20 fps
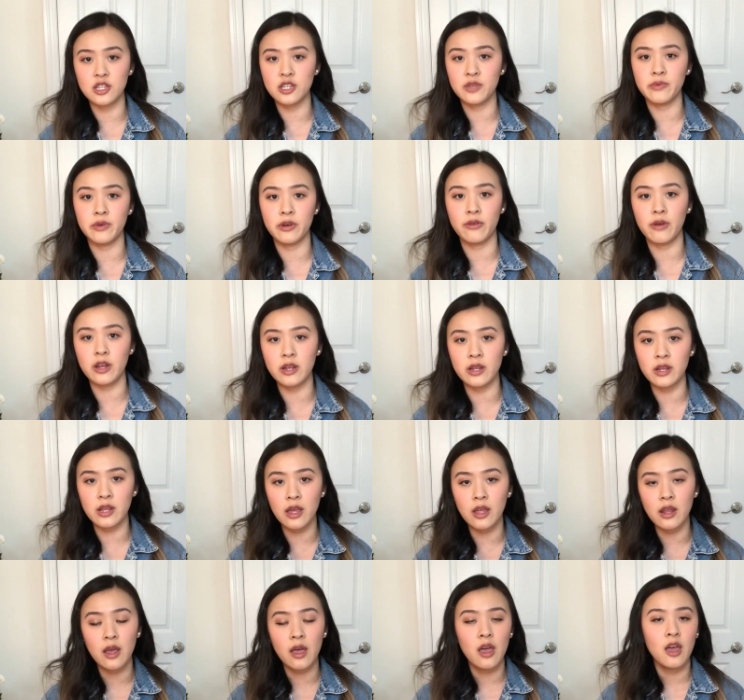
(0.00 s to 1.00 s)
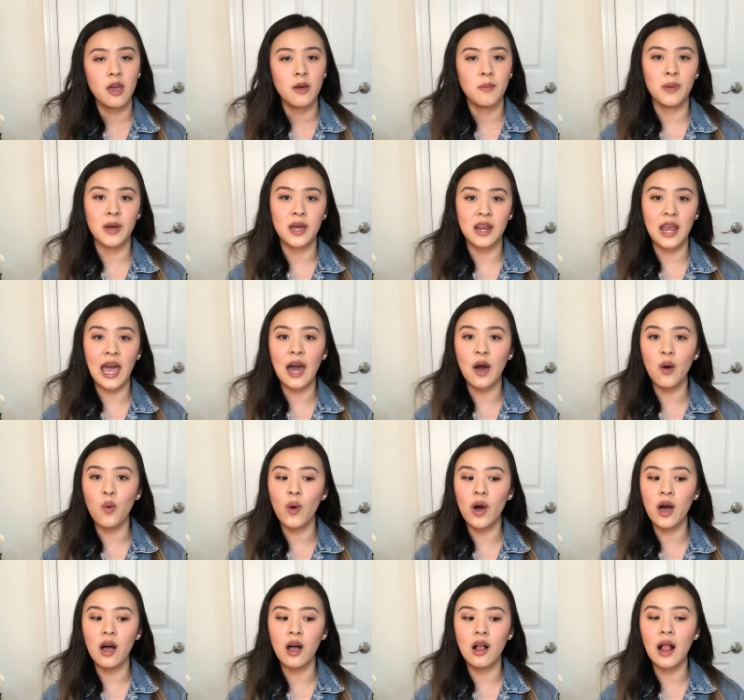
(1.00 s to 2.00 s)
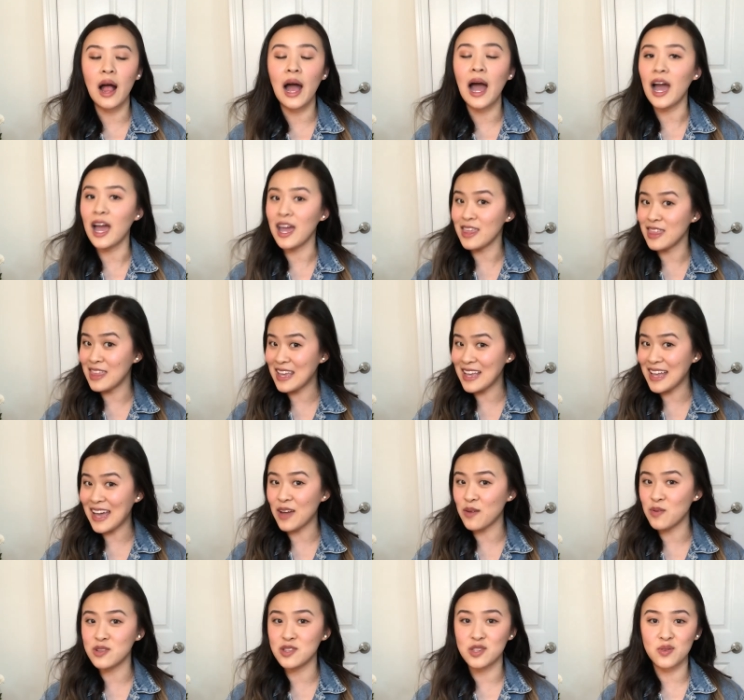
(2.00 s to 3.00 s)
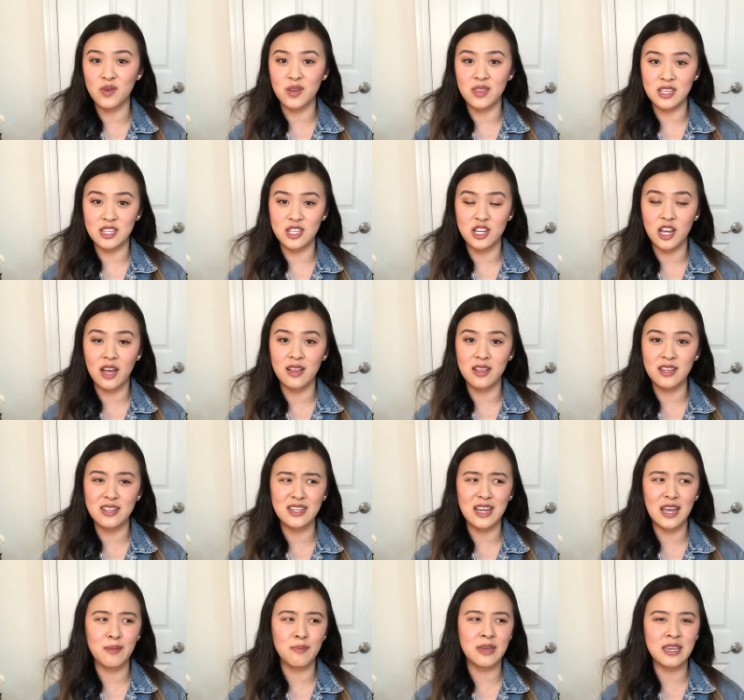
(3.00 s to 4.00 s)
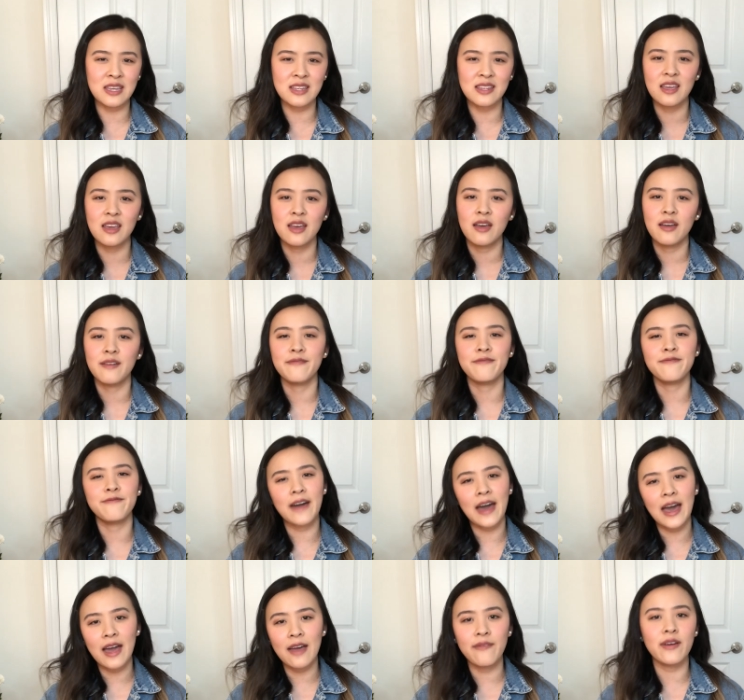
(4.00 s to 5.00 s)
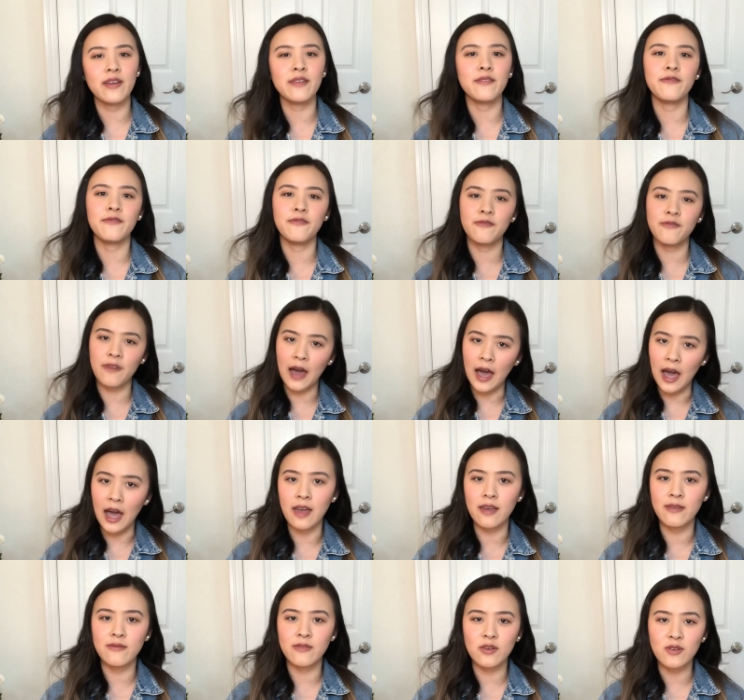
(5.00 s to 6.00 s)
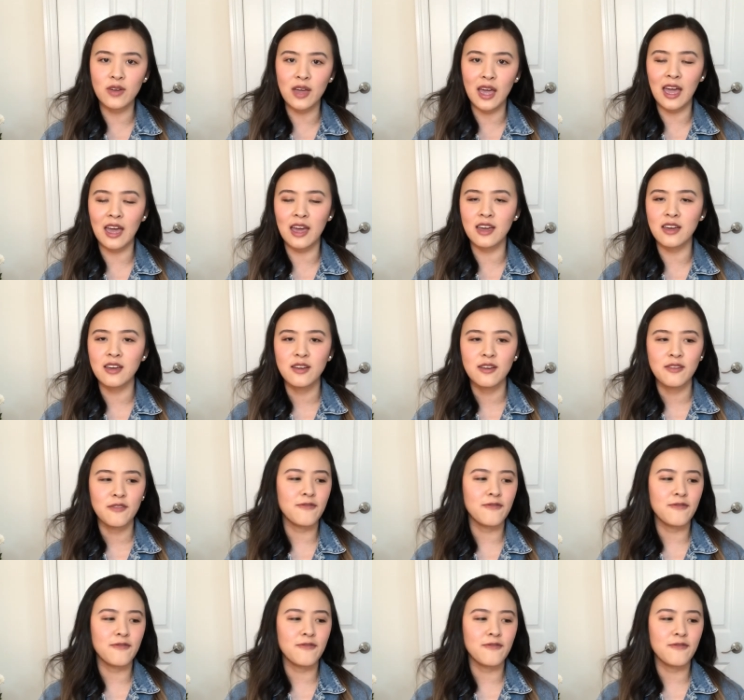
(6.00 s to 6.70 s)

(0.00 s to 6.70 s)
She regretted it. But how well I think I would do on this challenge, 5 out of 5, okay?